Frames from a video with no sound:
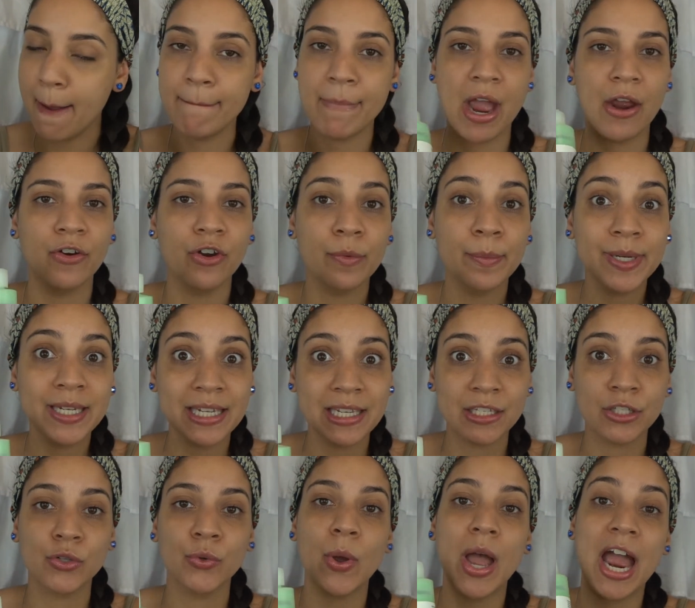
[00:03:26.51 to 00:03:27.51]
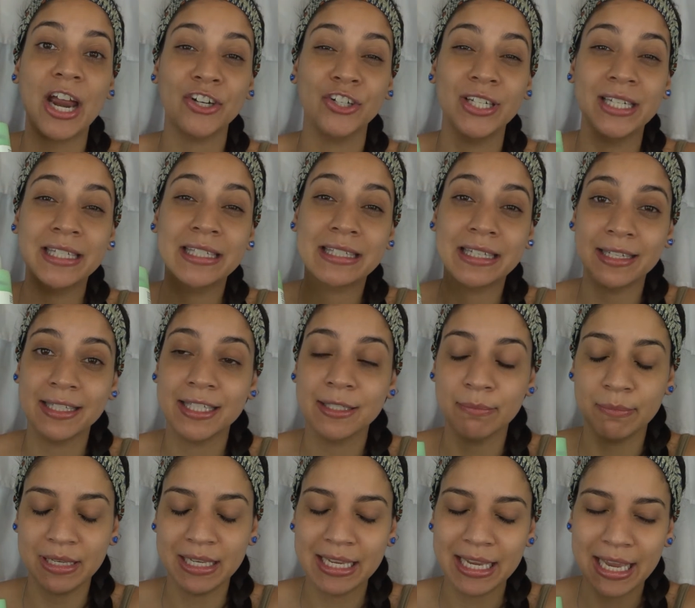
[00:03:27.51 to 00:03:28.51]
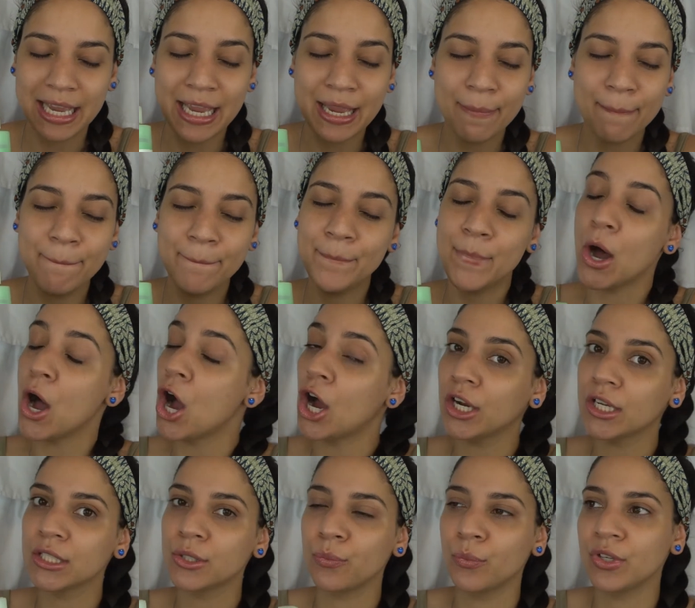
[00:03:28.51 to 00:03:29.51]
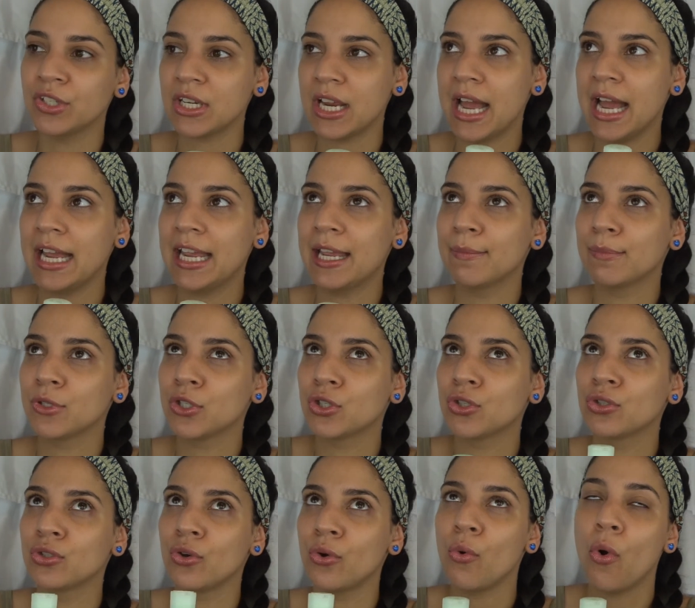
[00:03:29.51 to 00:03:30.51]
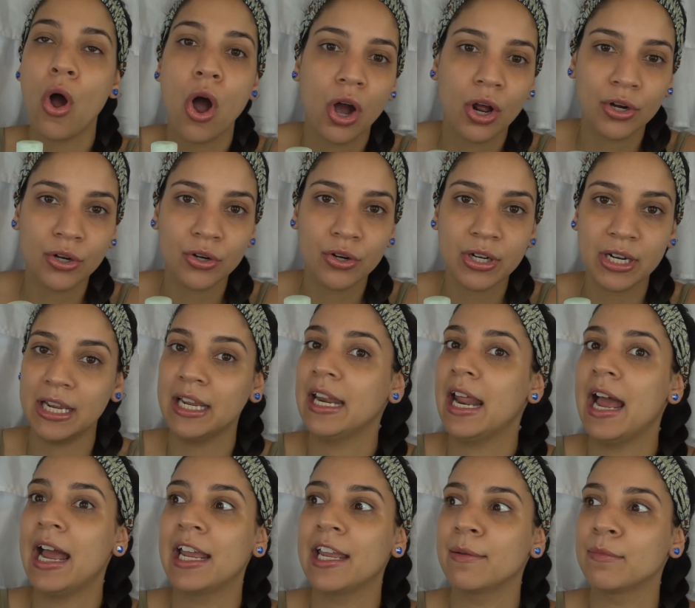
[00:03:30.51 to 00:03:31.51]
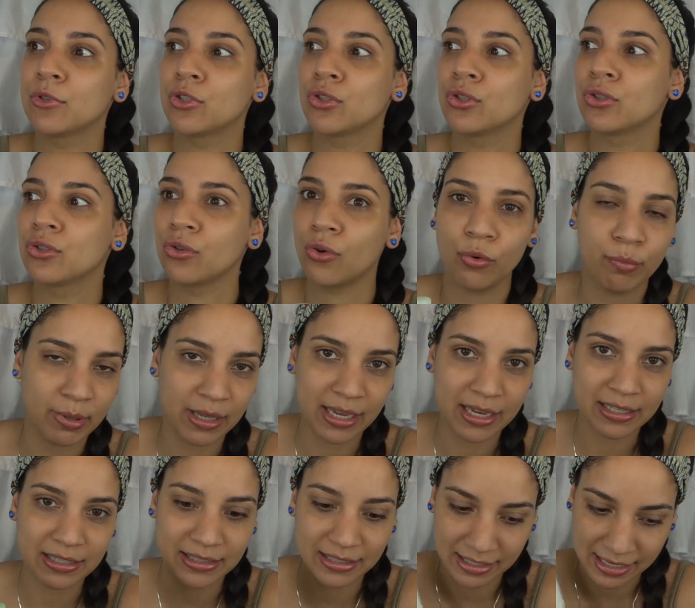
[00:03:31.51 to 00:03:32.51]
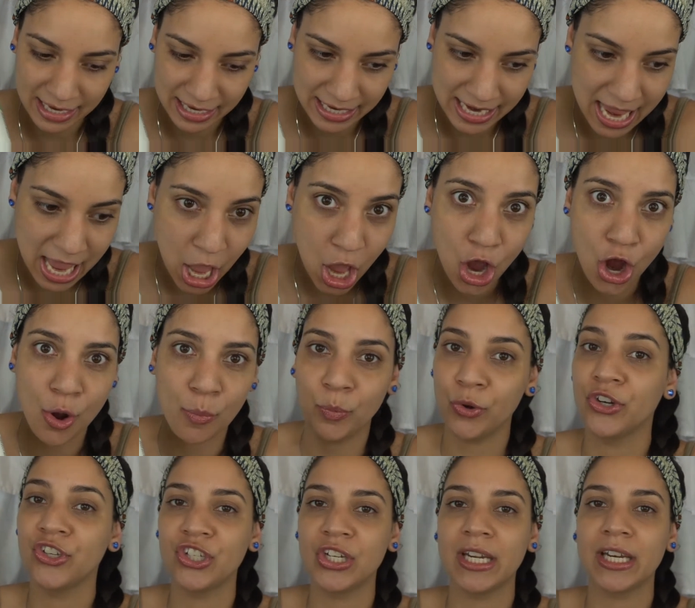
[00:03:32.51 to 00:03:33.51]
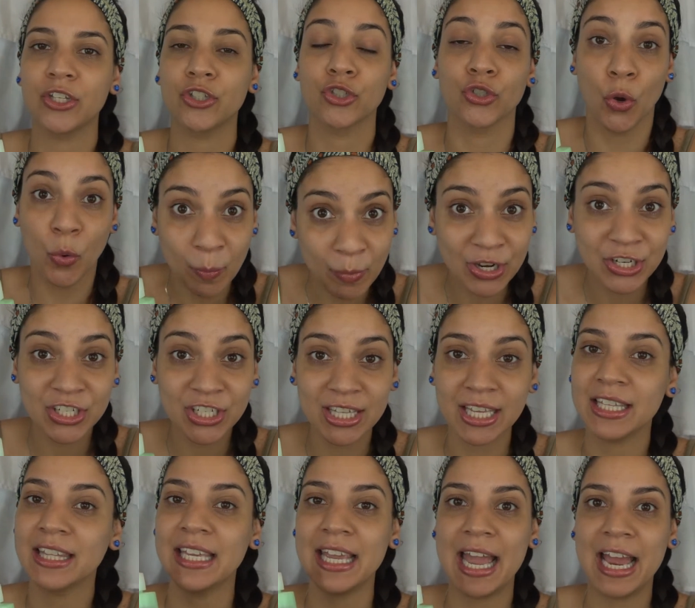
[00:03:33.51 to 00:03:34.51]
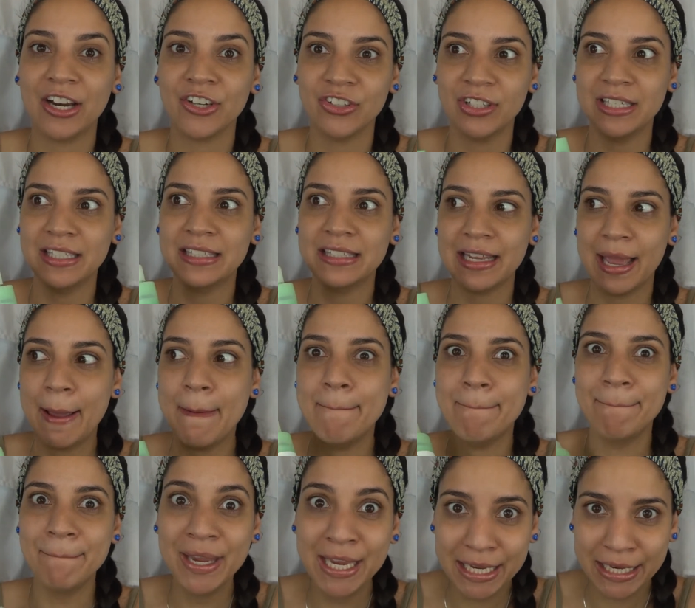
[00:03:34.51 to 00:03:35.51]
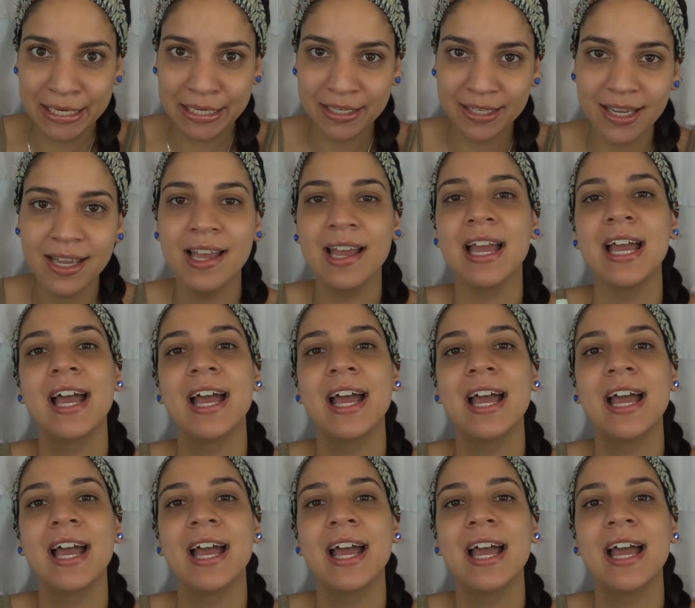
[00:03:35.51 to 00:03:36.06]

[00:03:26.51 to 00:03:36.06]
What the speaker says: Mario Badescu actually sent me a box, which I am so honored and I am so blessed and I appreciate it so much that they actually sent me